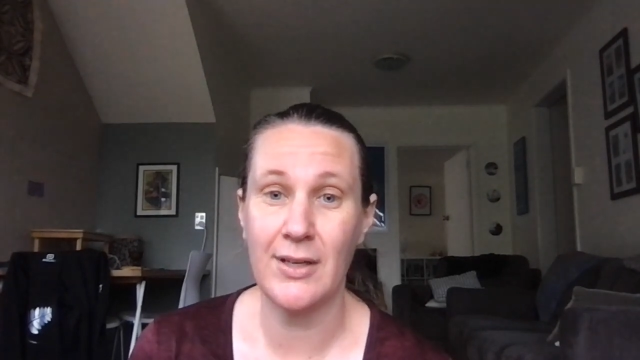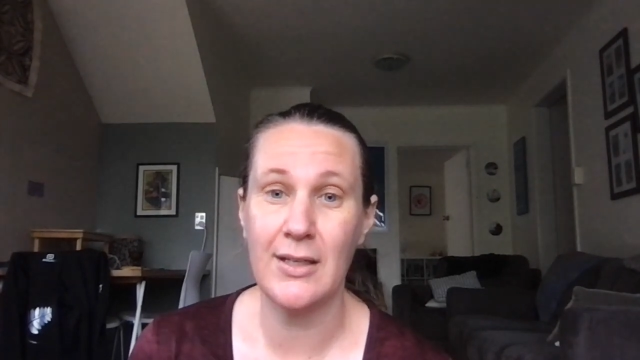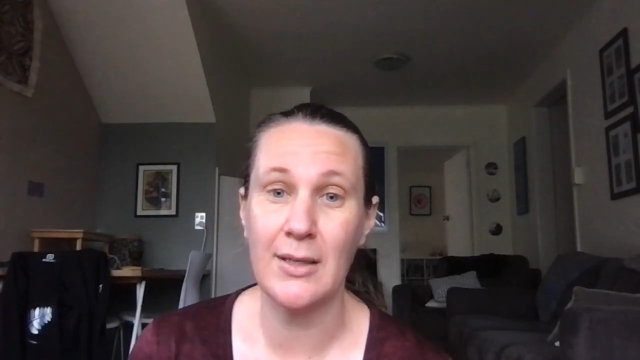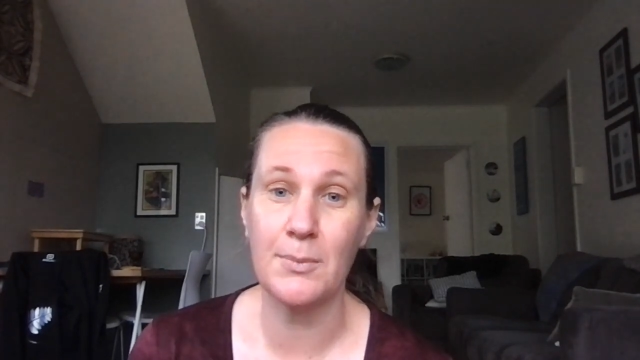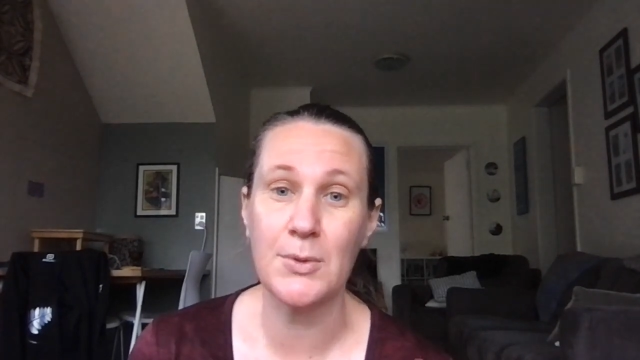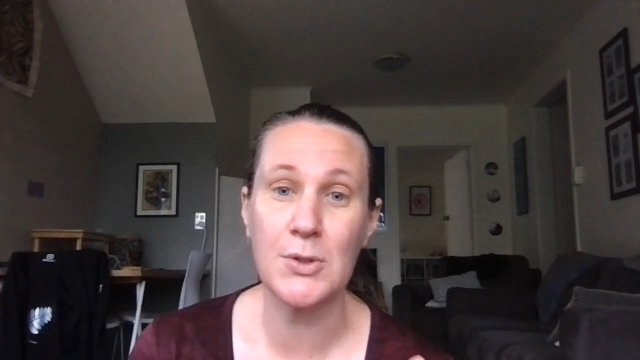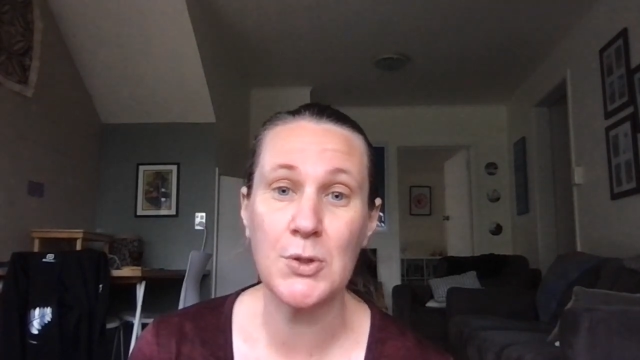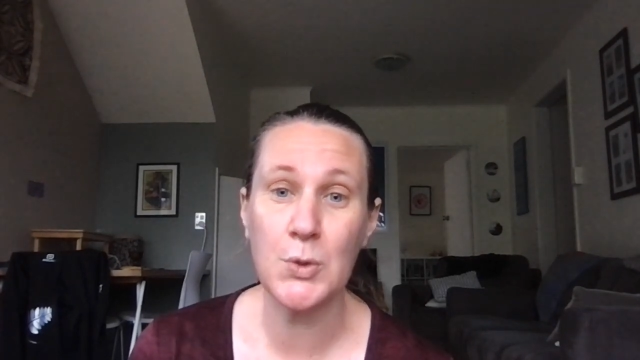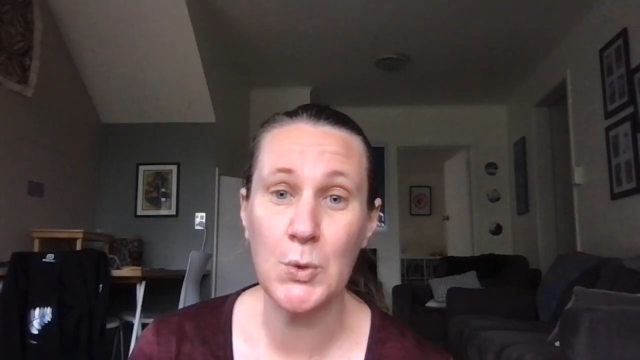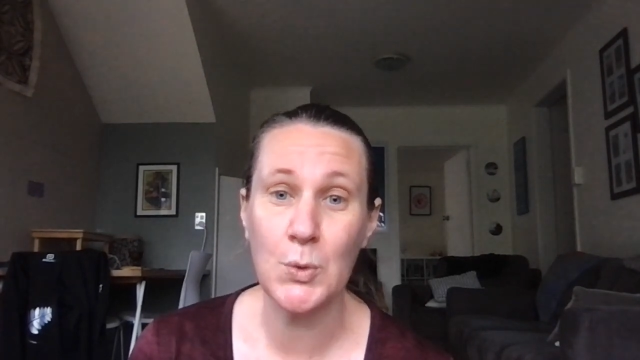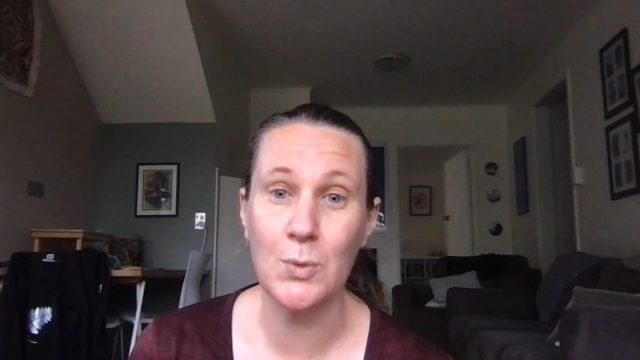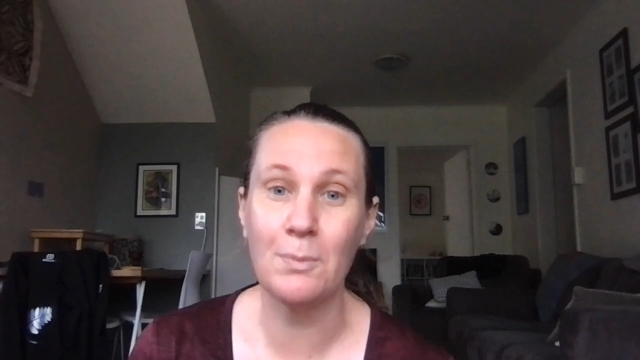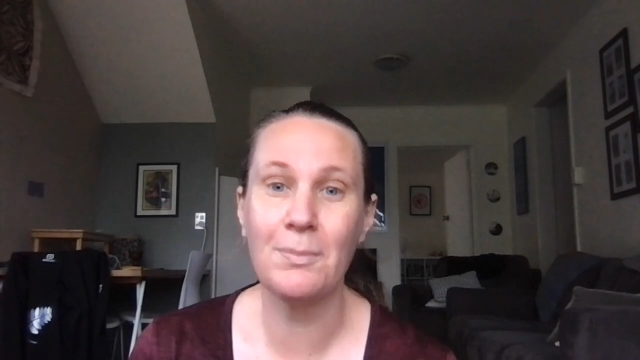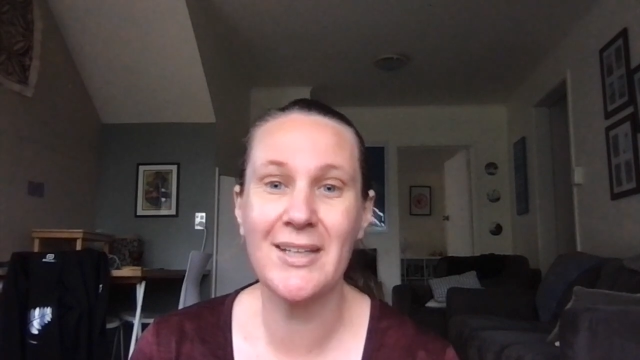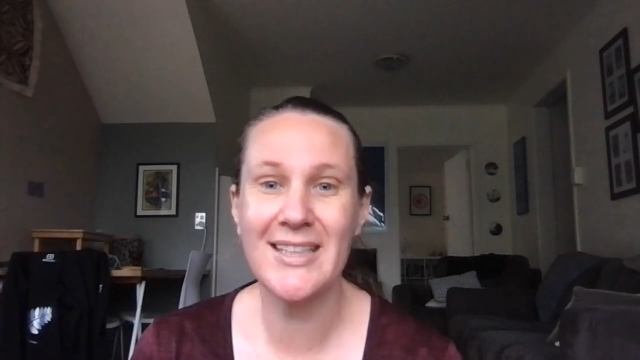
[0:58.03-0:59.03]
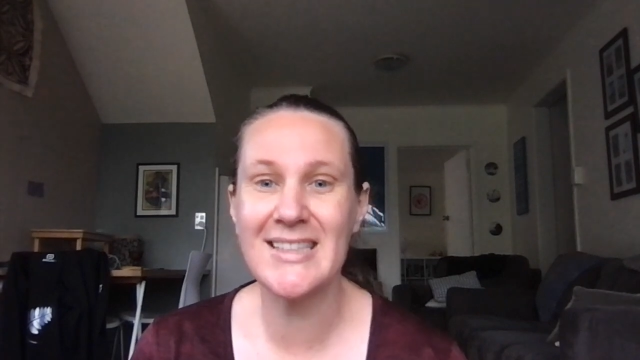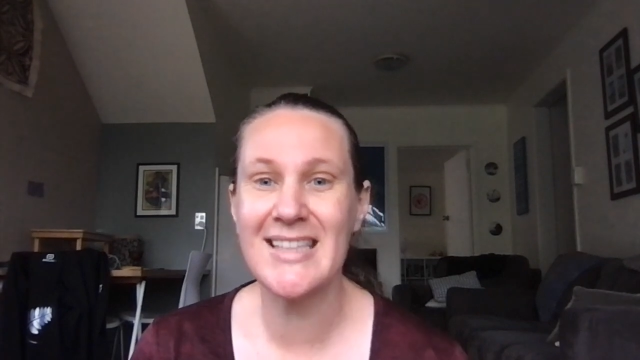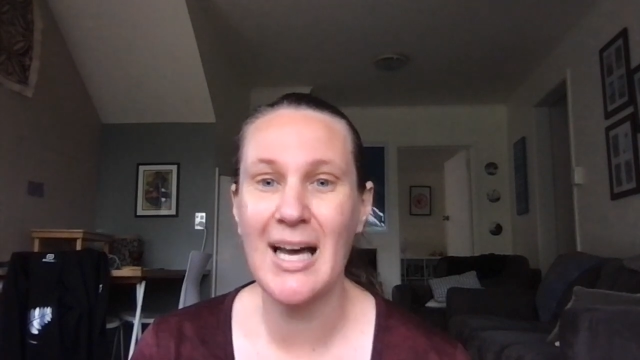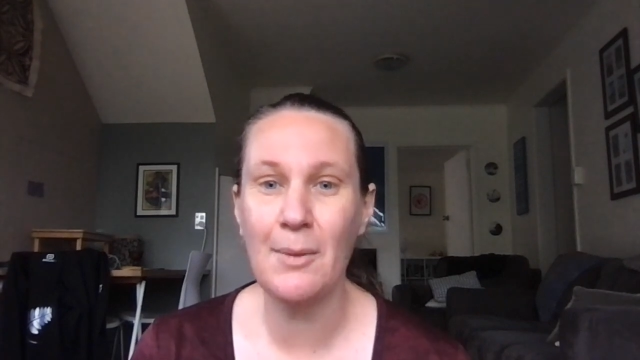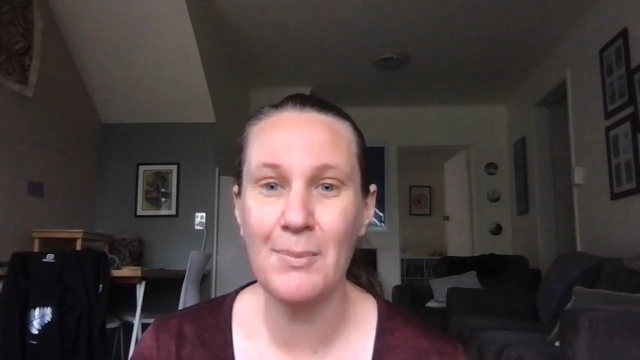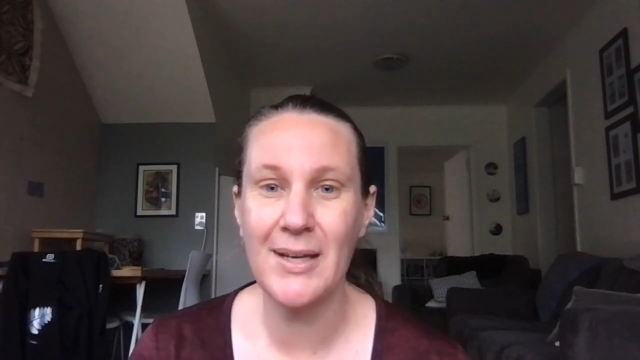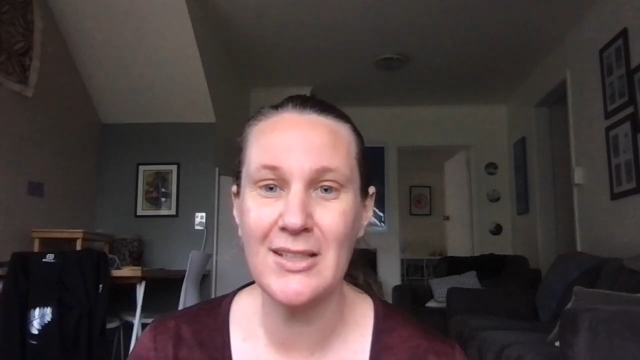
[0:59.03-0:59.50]
And number two, please
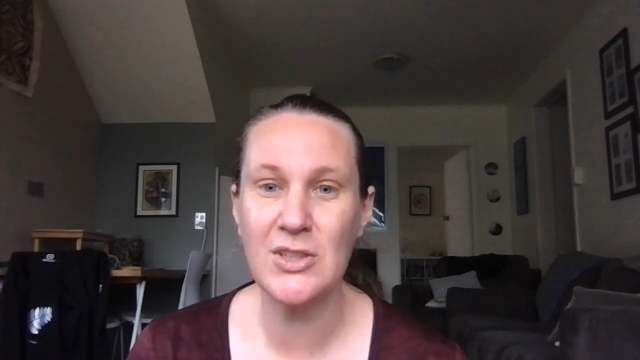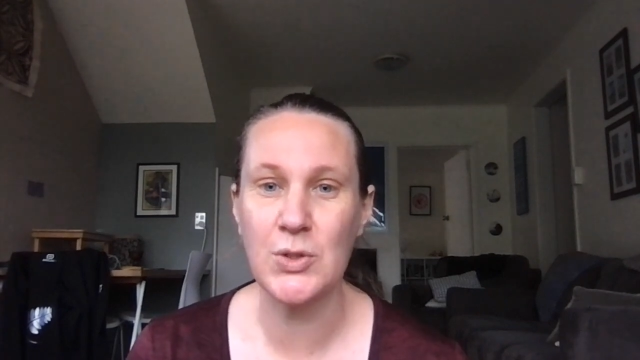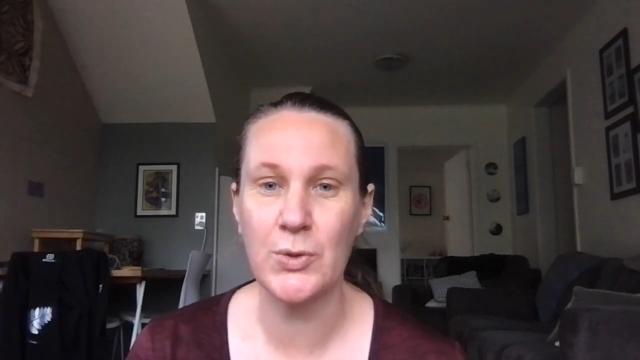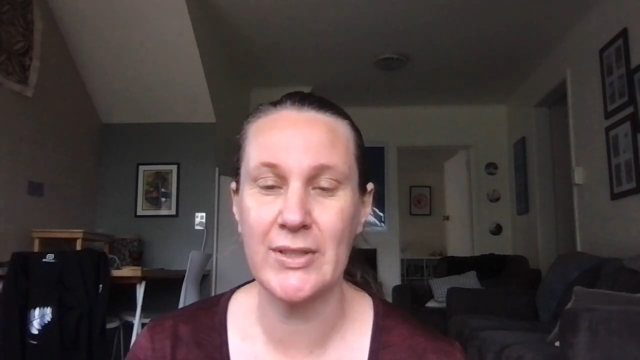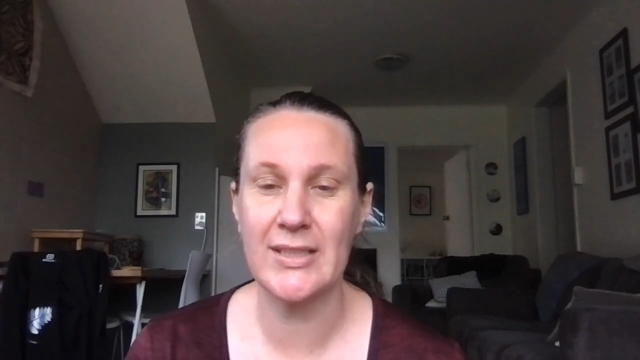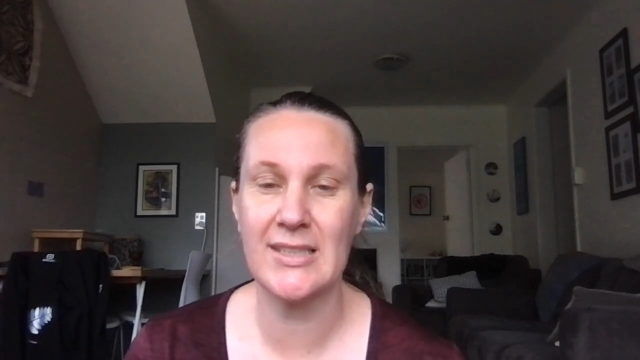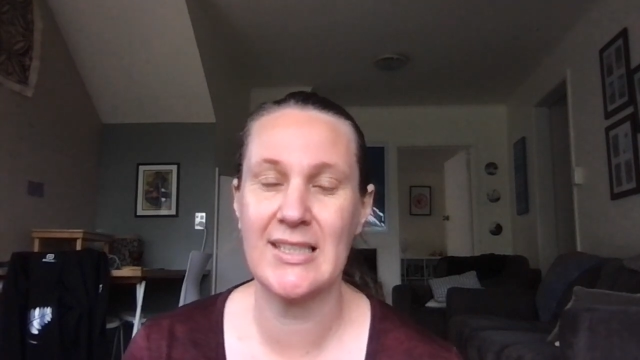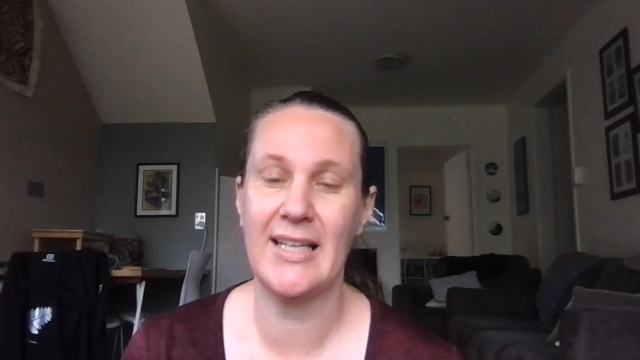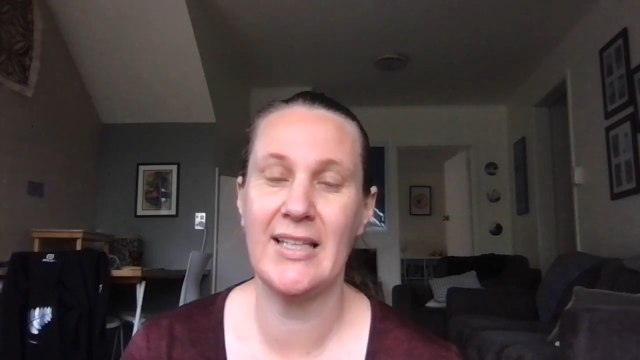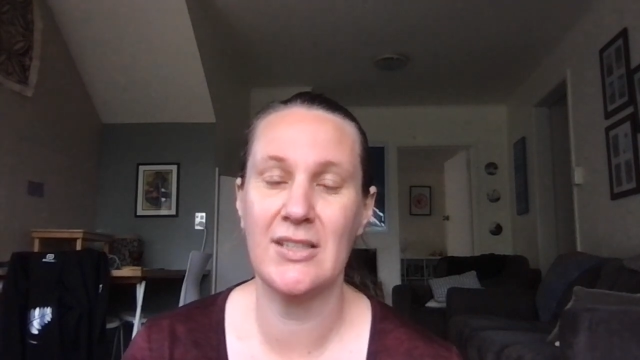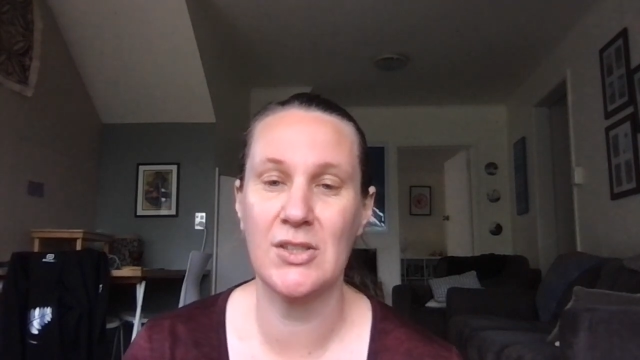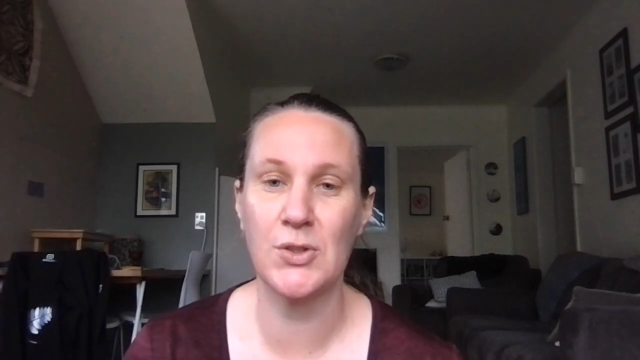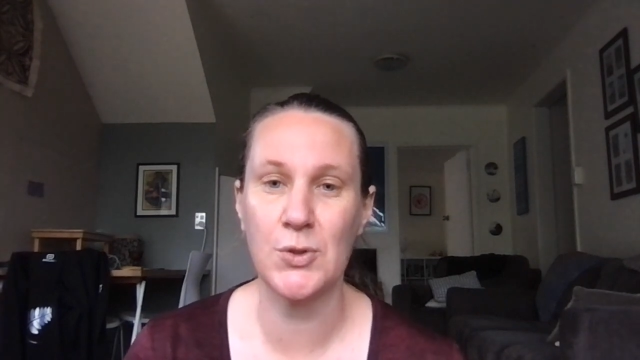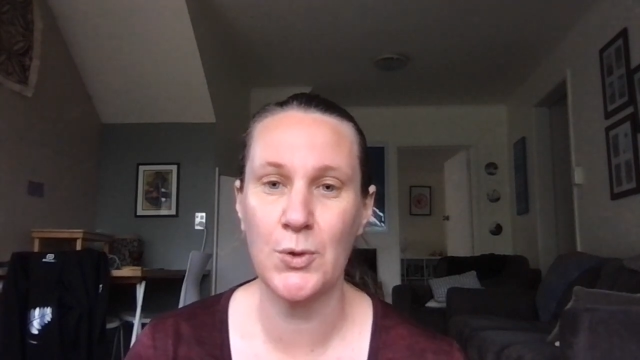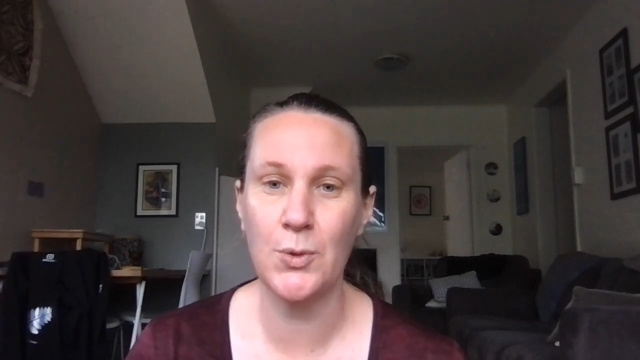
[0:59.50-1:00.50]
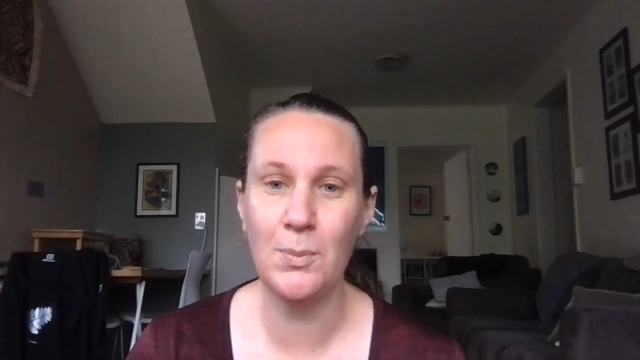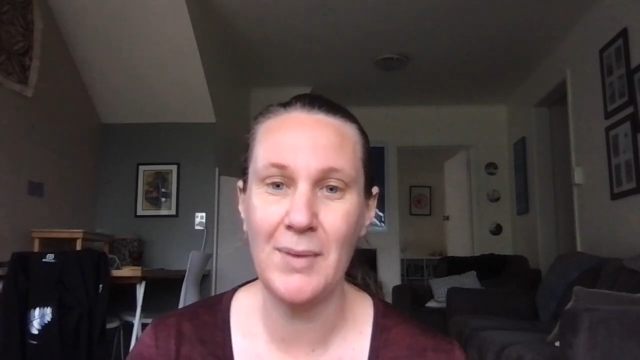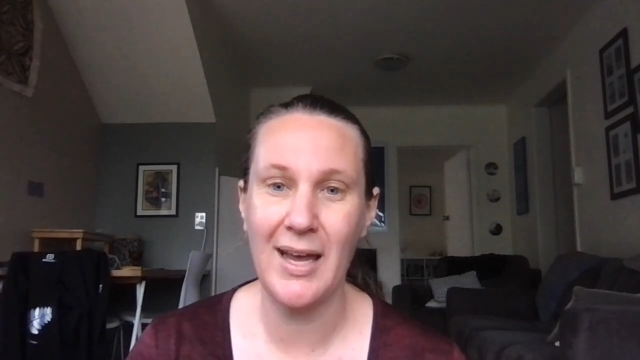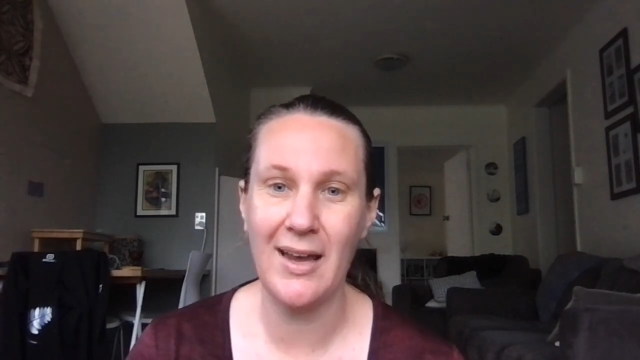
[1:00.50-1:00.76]
come and join us at Zoom